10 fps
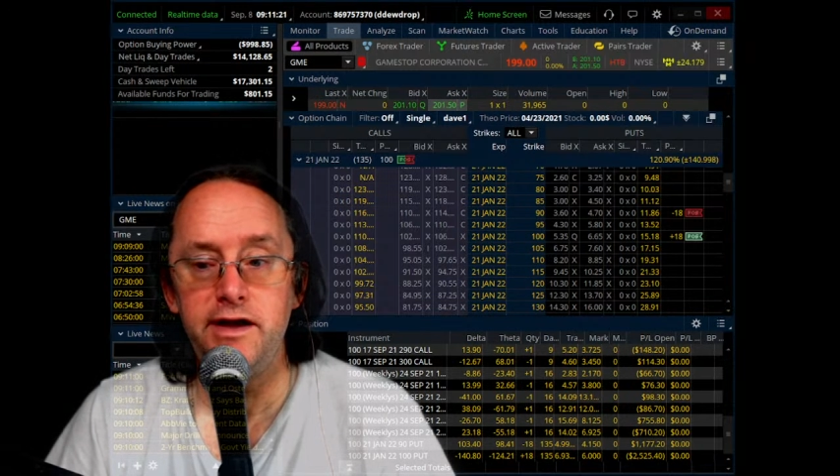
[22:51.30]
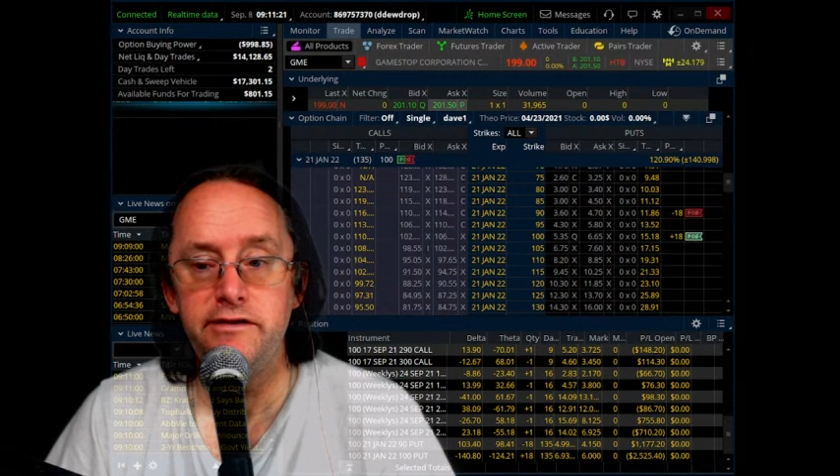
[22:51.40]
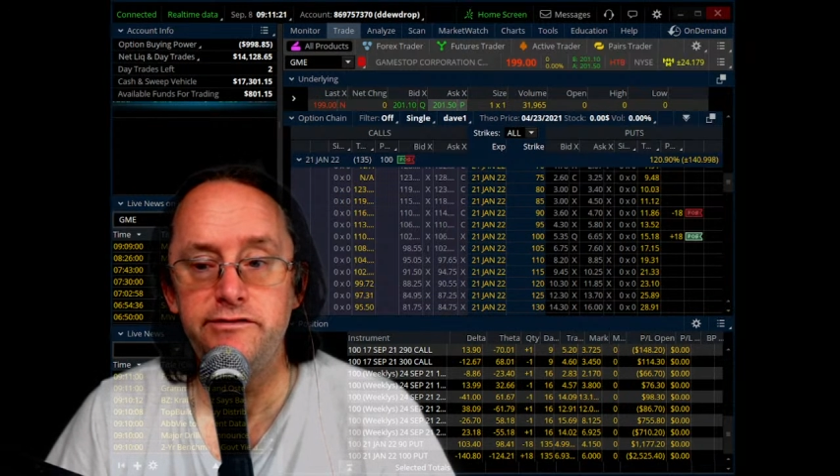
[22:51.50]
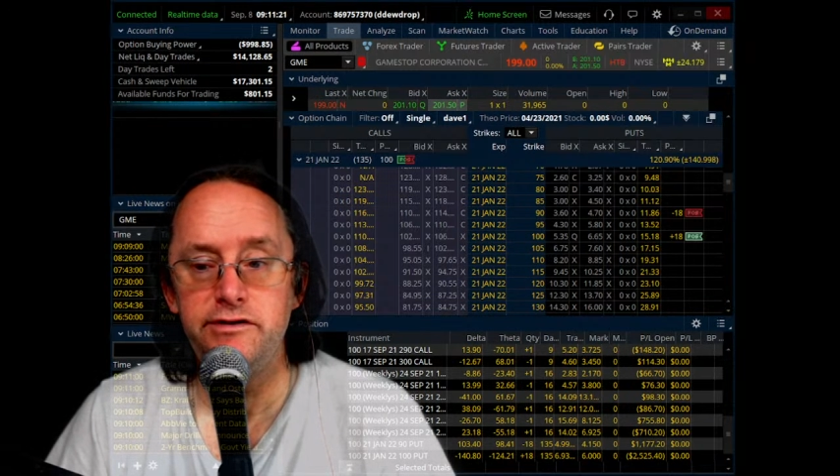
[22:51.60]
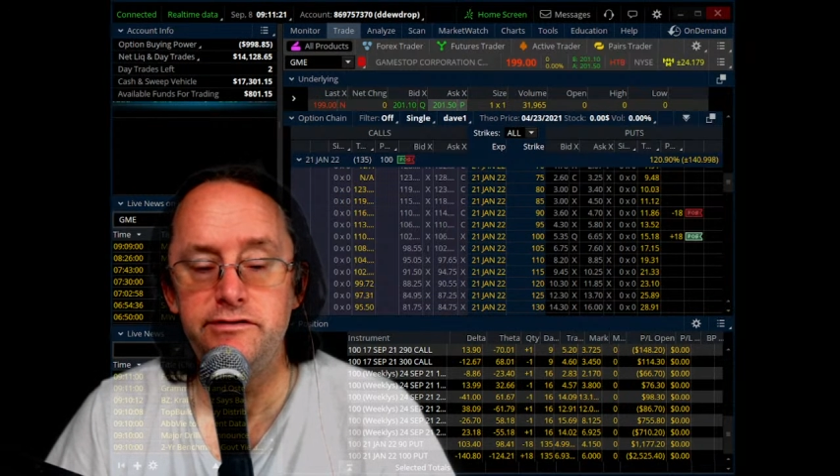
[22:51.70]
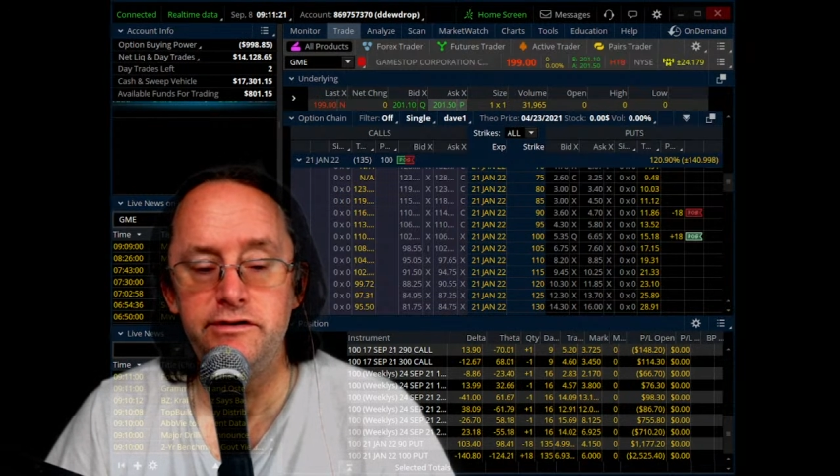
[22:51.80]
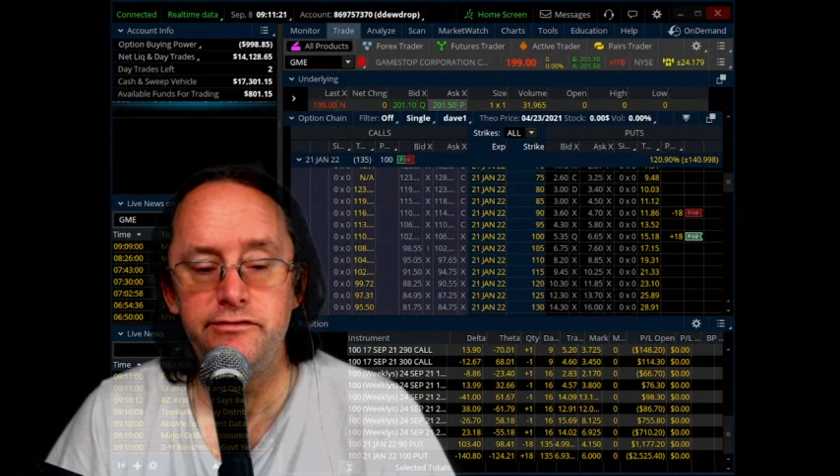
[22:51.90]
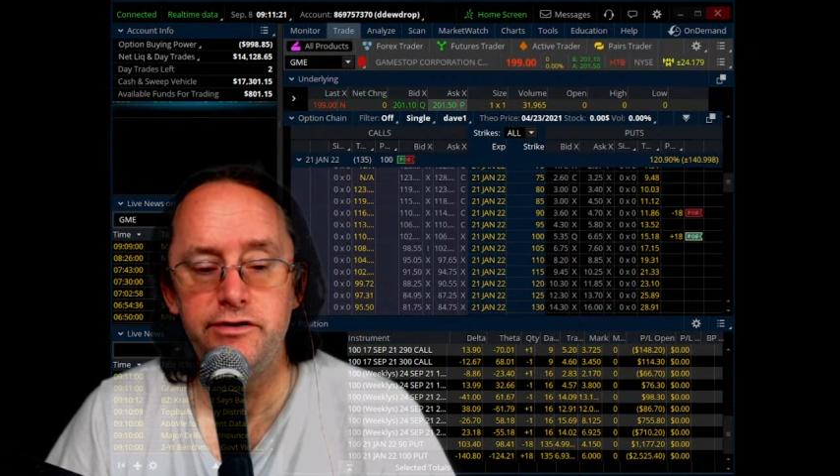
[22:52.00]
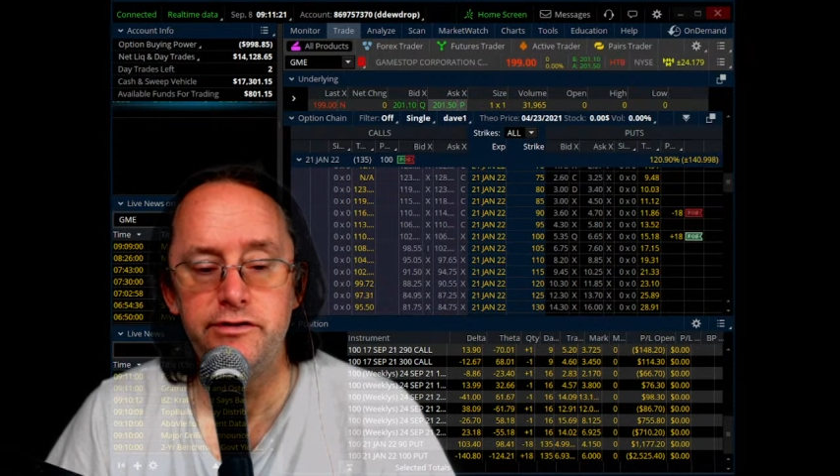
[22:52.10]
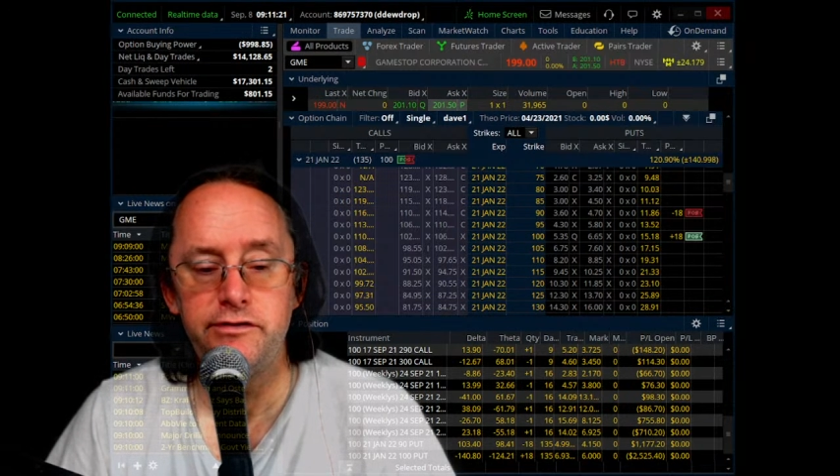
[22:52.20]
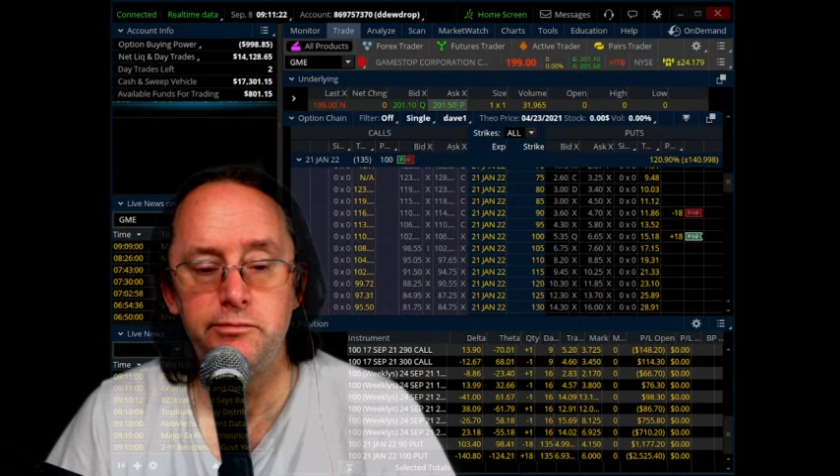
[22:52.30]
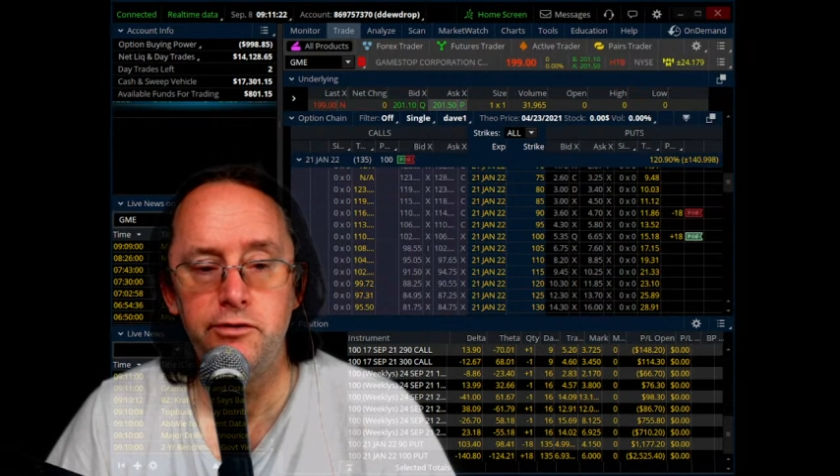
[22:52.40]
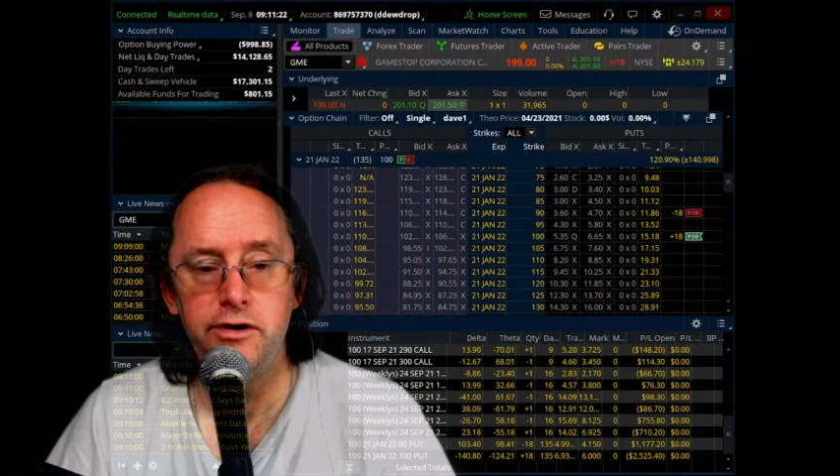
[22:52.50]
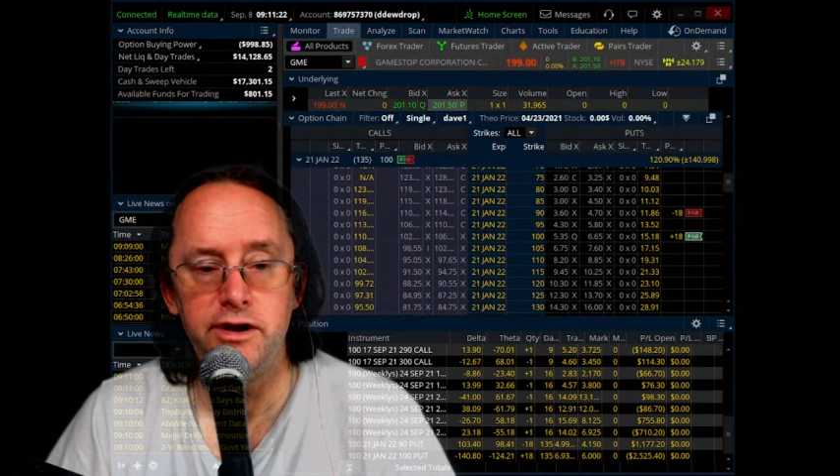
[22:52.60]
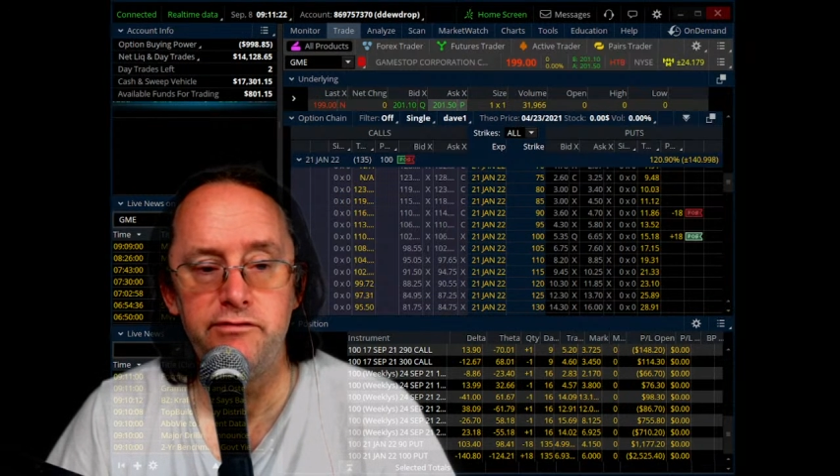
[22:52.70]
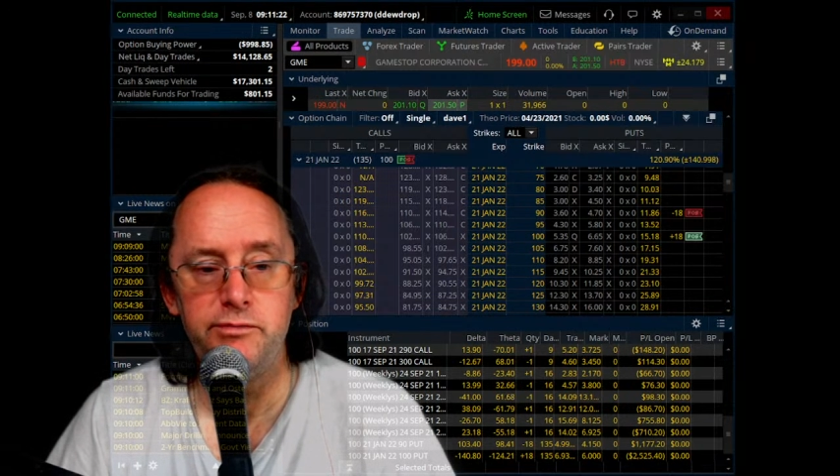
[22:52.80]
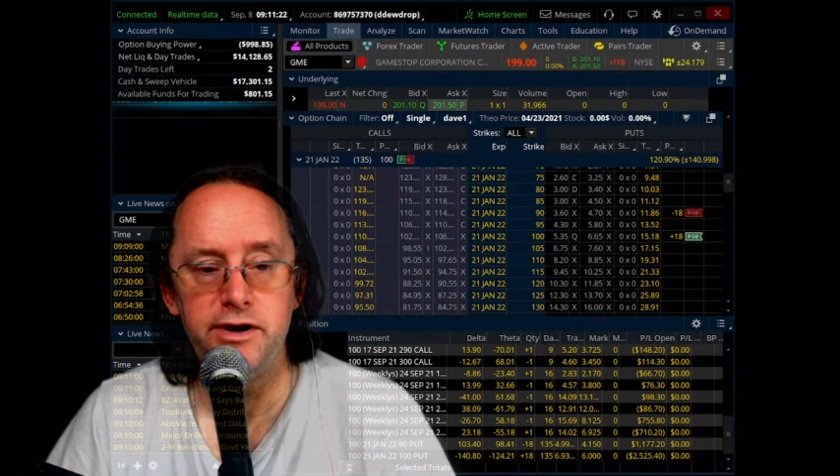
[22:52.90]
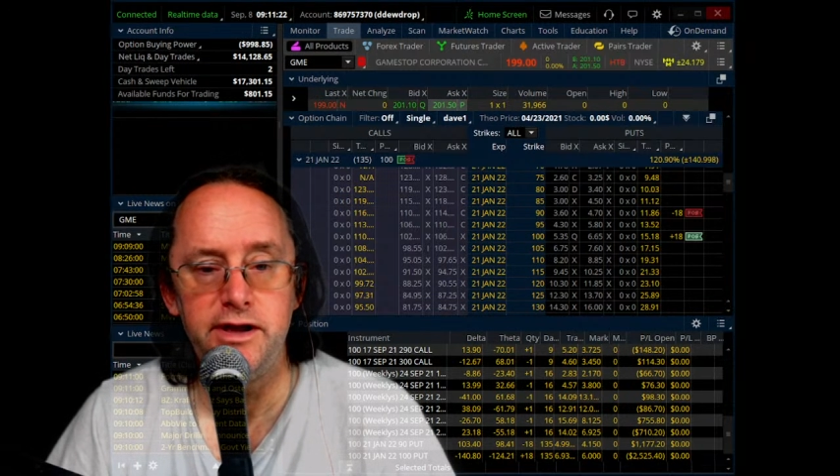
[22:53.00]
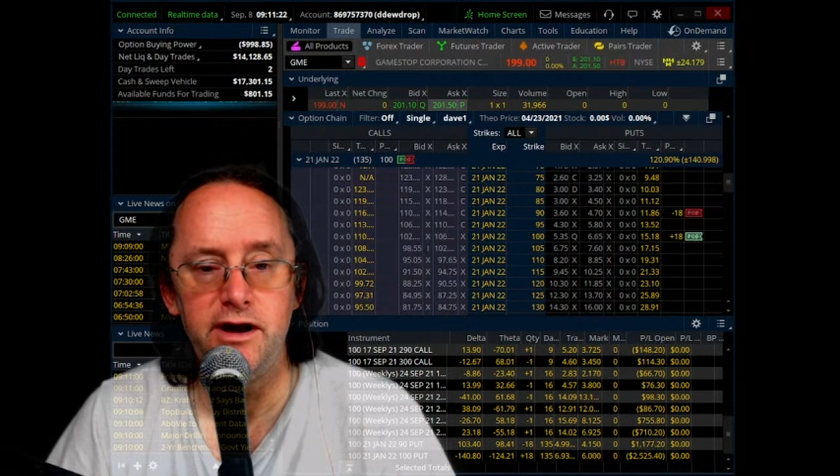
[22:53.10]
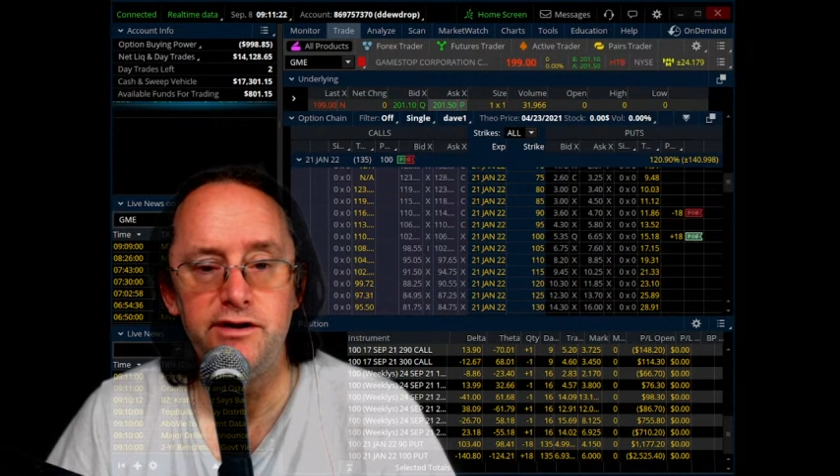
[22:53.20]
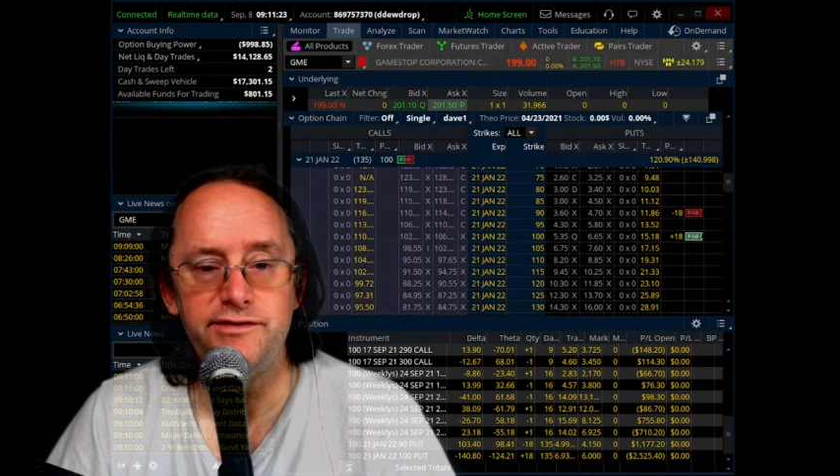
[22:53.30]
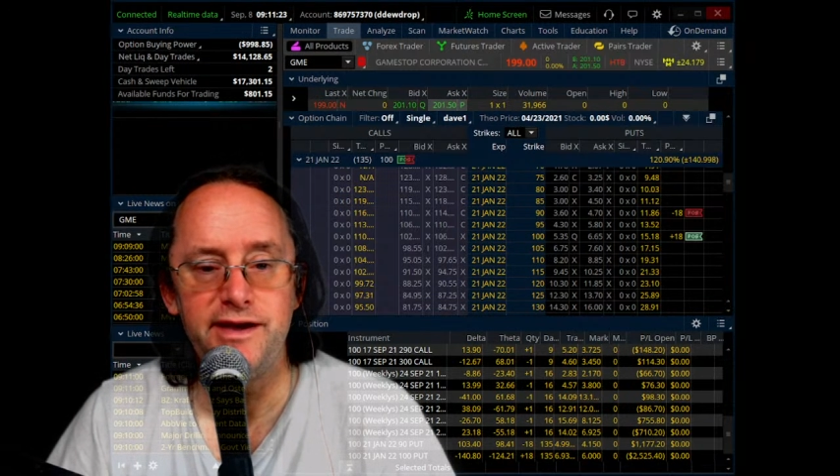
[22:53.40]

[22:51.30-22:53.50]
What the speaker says: Thanks, Gigi, for your support and everybody else.